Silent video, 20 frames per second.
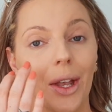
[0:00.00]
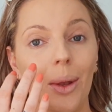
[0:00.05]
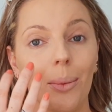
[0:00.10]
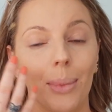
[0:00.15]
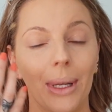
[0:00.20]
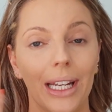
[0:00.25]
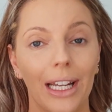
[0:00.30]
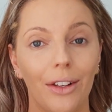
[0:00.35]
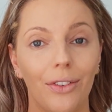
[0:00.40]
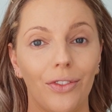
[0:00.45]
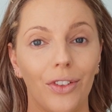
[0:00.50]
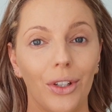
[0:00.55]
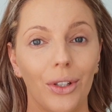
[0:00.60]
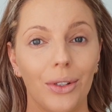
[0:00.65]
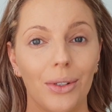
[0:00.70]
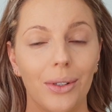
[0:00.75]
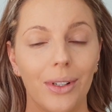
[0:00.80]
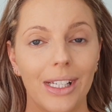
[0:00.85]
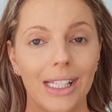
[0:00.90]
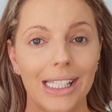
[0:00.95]
but if
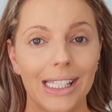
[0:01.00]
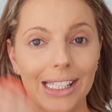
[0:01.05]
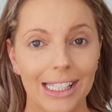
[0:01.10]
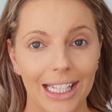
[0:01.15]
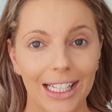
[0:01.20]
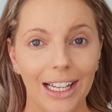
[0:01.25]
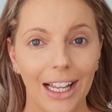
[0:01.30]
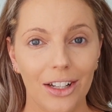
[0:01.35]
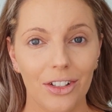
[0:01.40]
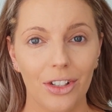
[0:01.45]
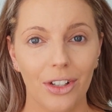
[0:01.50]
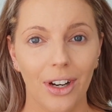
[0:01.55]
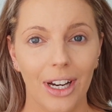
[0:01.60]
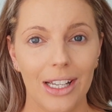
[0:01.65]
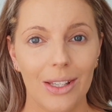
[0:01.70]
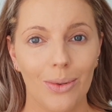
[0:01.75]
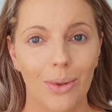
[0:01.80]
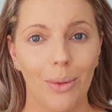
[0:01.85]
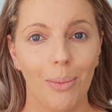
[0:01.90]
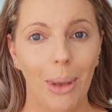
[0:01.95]
you set under your
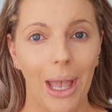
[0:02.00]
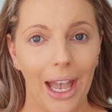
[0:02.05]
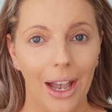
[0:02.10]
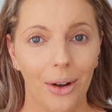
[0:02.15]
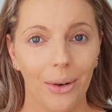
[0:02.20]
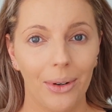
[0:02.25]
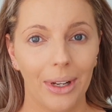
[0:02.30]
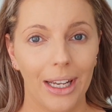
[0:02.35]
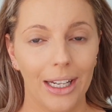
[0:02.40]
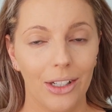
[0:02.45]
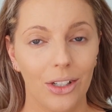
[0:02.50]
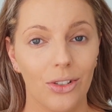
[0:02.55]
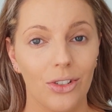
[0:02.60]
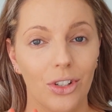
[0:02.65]
eyes with powder and you